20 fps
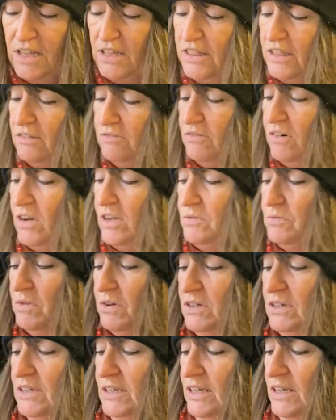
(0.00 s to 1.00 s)
The right
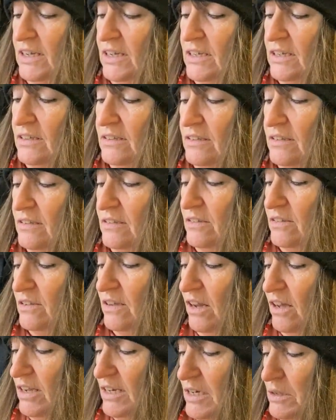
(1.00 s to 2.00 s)
one is
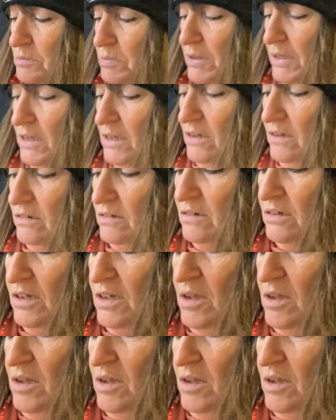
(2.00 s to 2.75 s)
slightly bigger